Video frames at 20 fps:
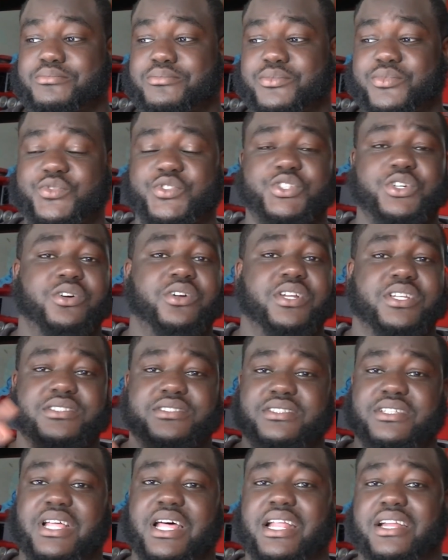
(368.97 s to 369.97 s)
Sure, there's
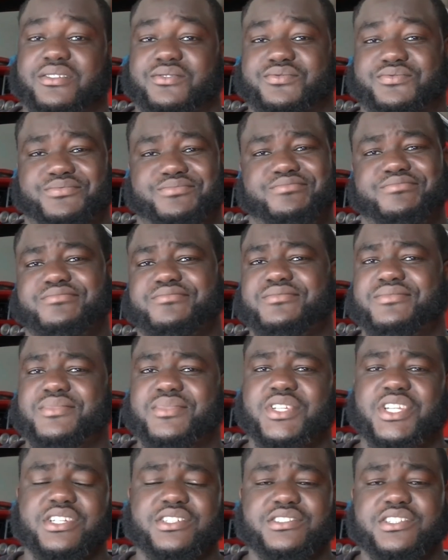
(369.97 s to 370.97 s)
a lot of
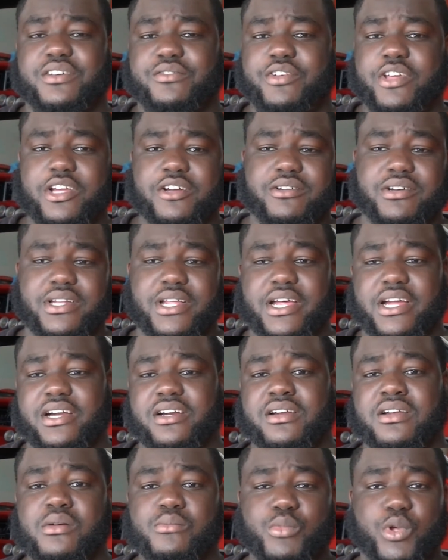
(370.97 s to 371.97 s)
little stuff here and there,
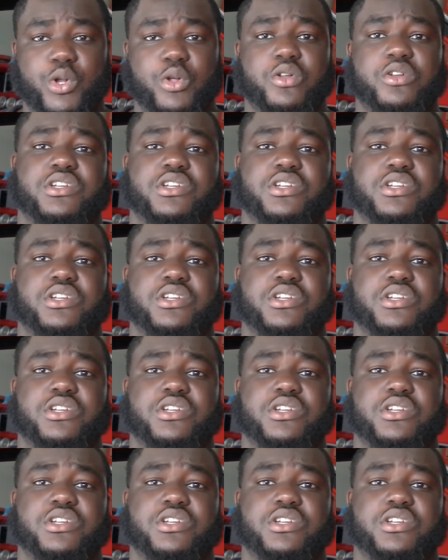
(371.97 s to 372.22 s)
but